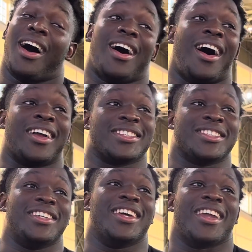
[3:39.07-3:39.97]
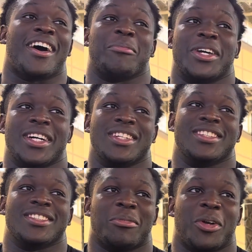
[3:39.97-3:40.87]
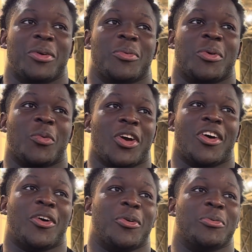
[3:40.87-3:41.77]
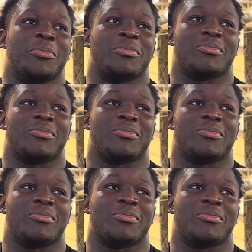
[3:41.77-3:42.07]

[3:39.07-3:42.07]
I honestly did not because, I mean, when we're at home,